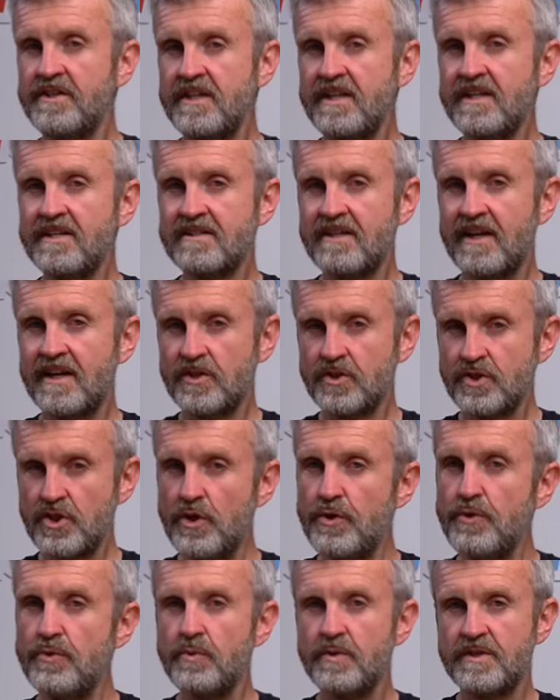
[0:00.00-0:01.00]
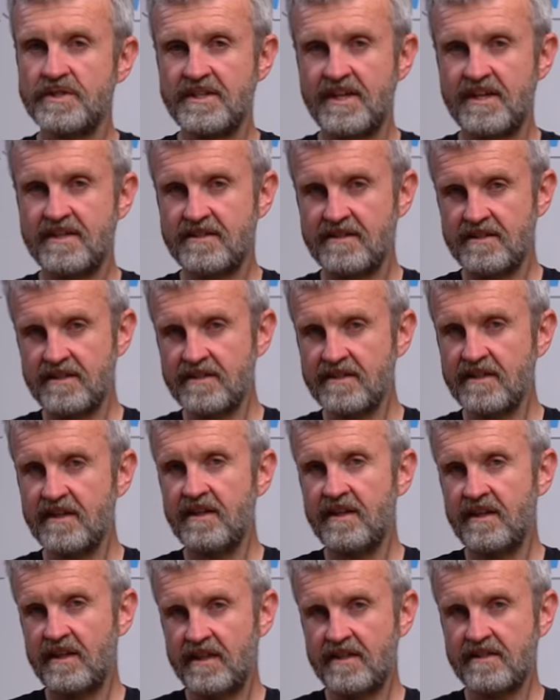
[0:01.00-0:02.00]
Neotec 2 was tested,
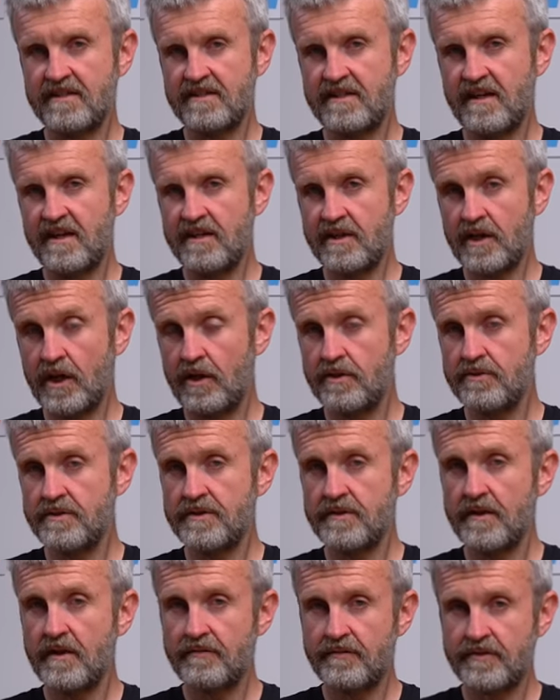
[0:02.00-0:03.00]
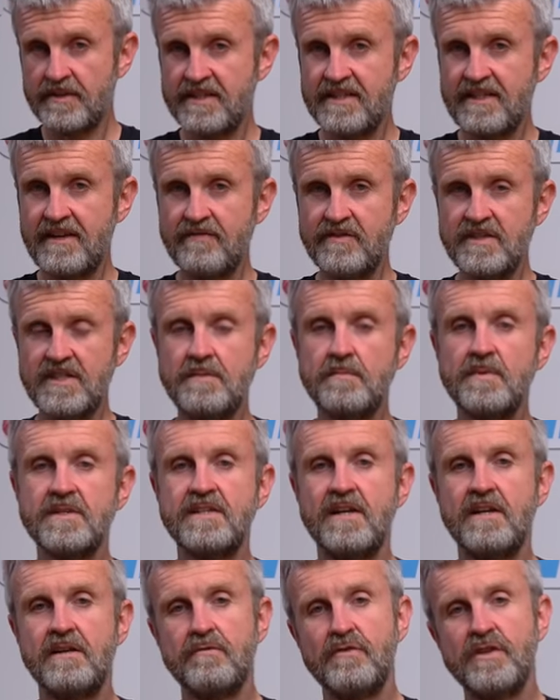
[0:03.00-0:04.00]
it stayed closed for
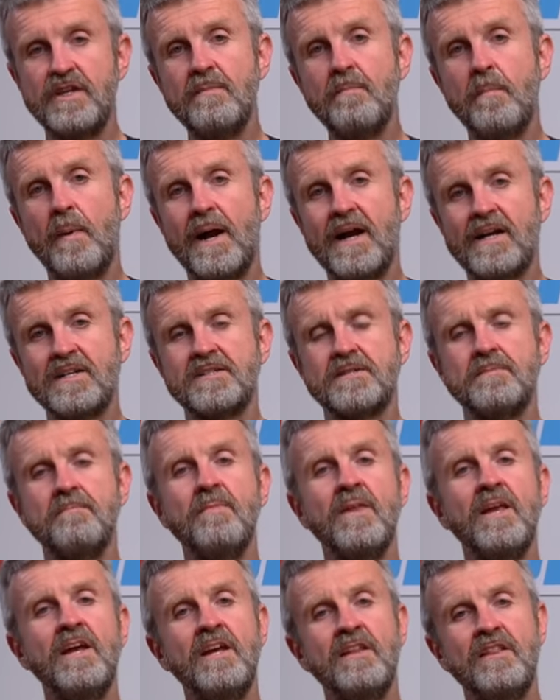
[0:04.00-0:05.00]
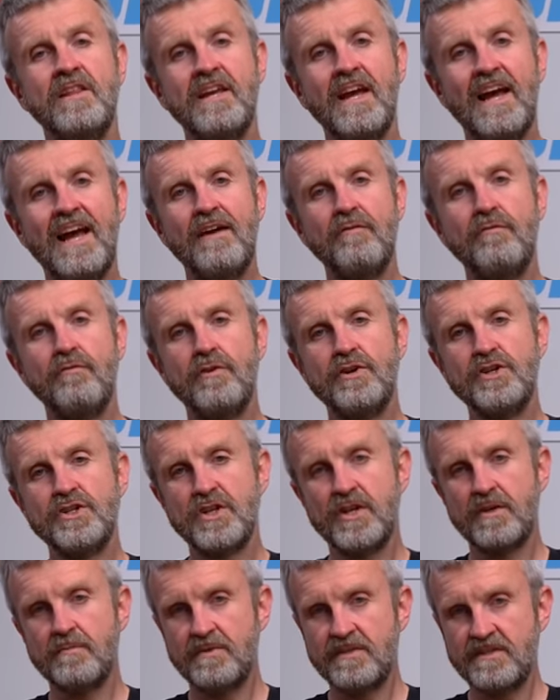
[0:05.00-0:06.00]
70% of the impacts. The
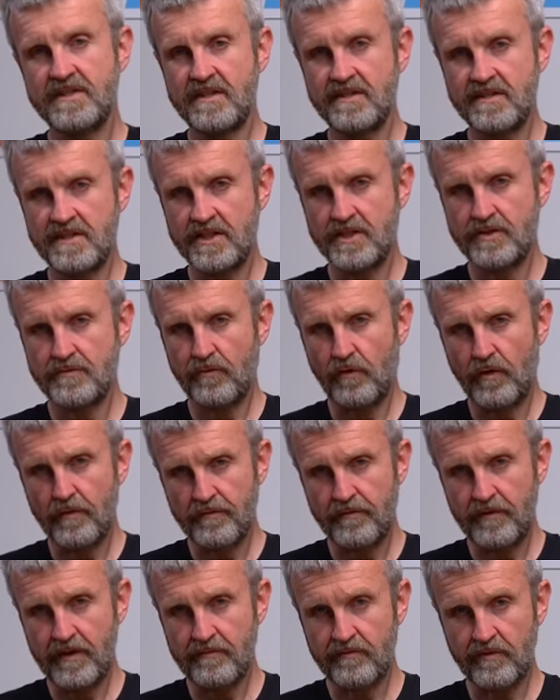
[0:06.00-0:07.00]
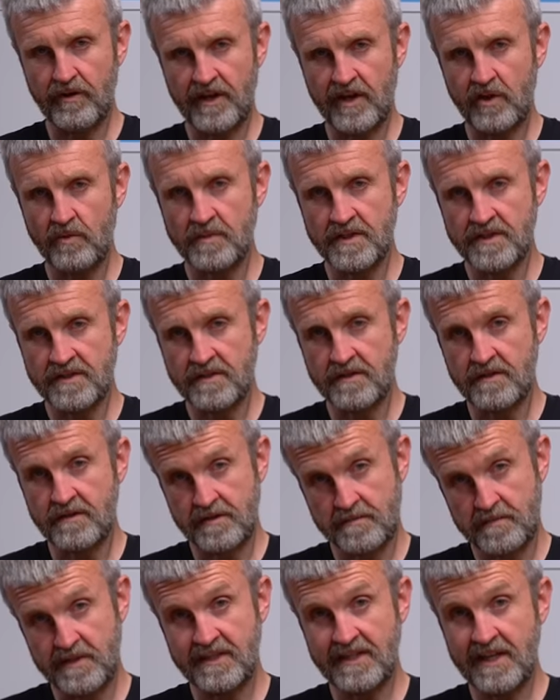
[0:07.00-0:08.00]
average percentage for a flip front helmet
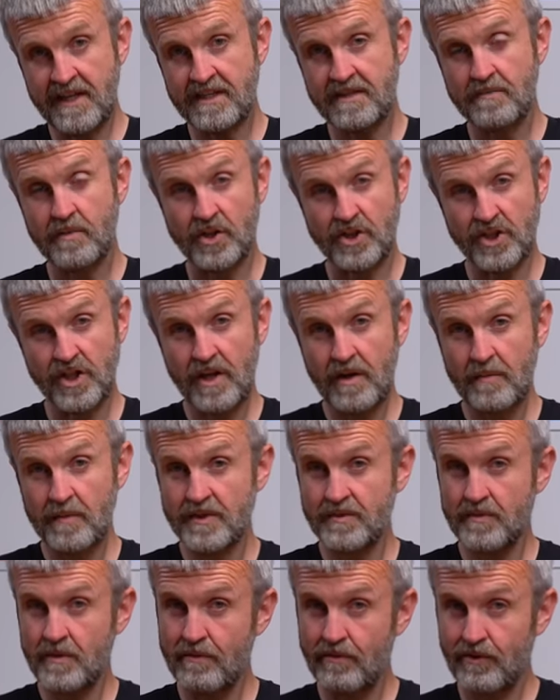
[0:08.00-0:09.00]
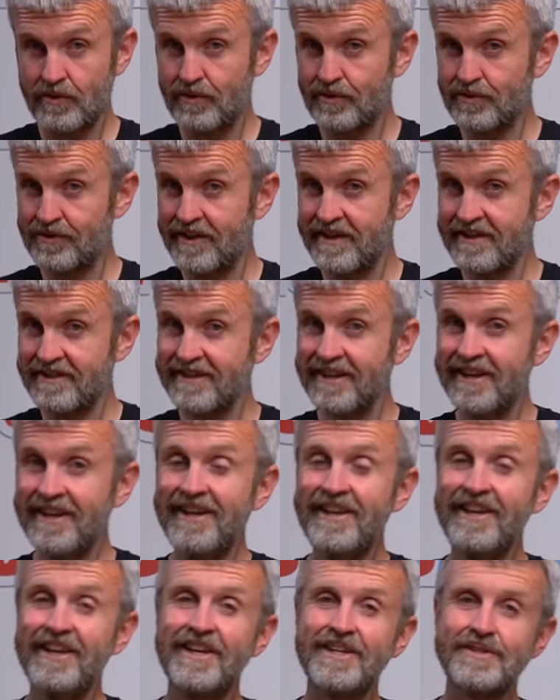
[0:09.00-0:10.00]
that's been tested by Sharp as we record this
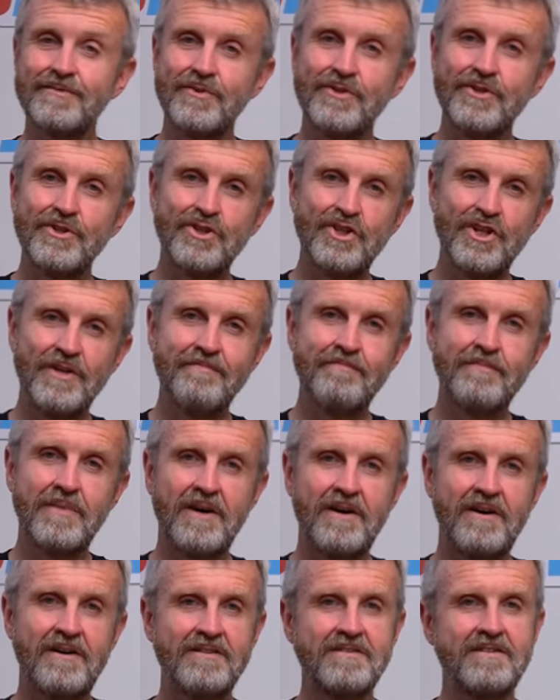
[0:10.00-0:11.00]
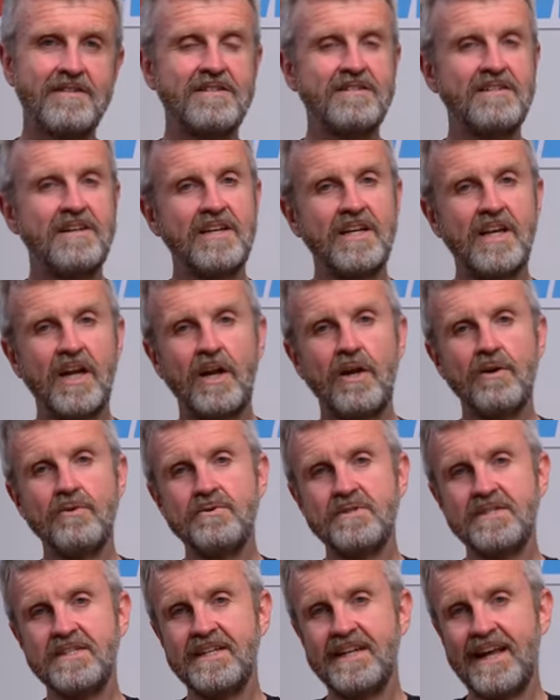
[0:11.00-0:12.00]
is for the chin bar to stay
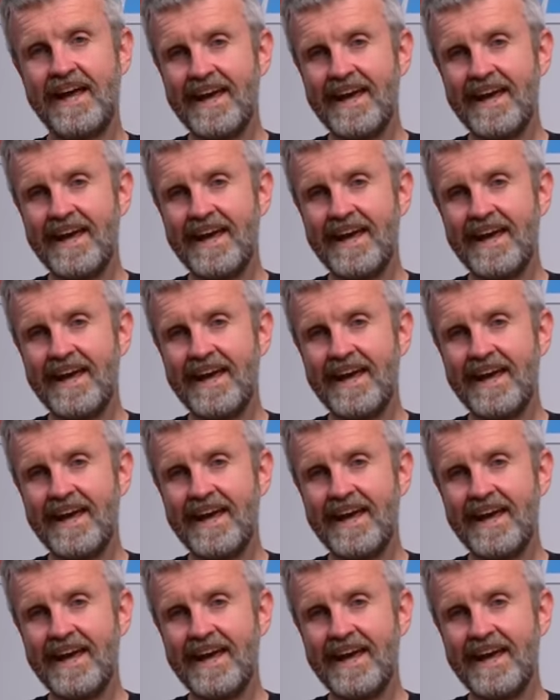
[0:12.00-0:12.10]
closed in